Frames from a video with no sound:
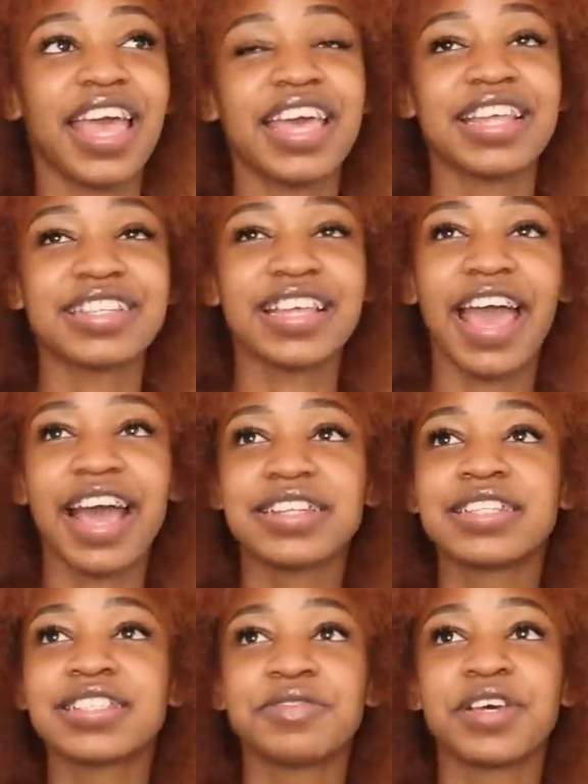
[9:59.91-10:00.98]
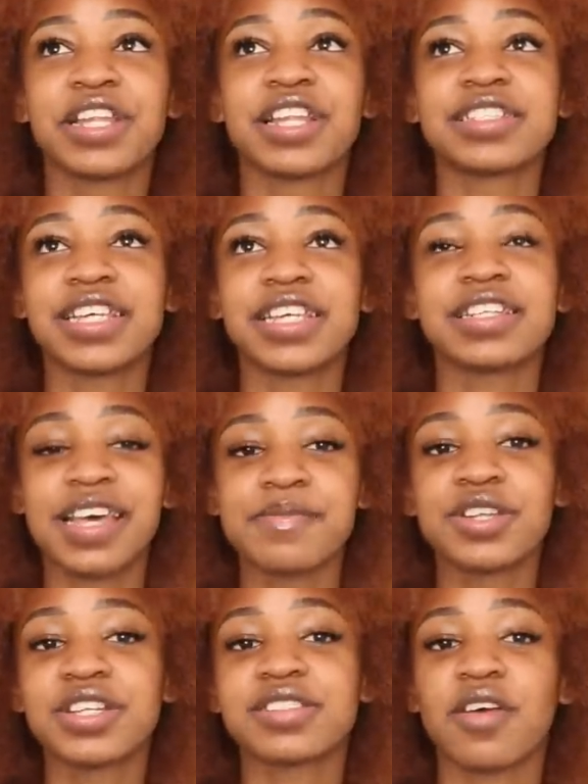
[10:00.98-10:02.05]
and I hadn't even taken
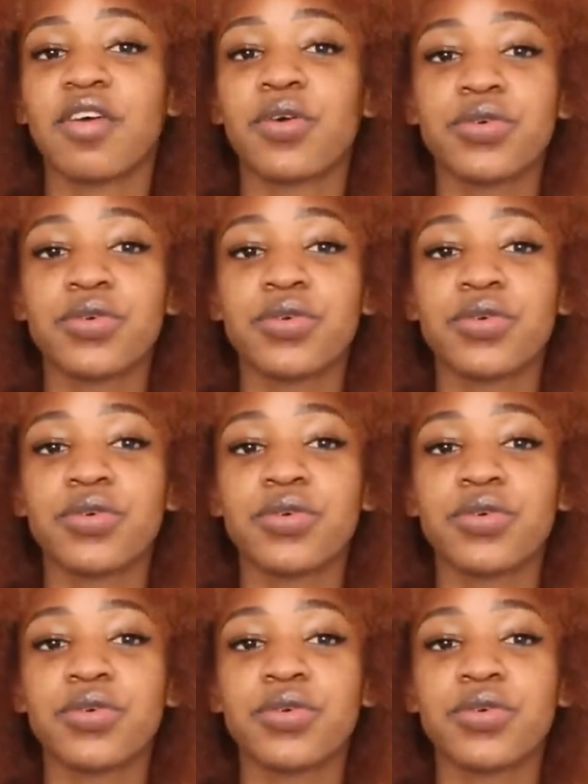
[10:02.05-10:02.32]
time to discover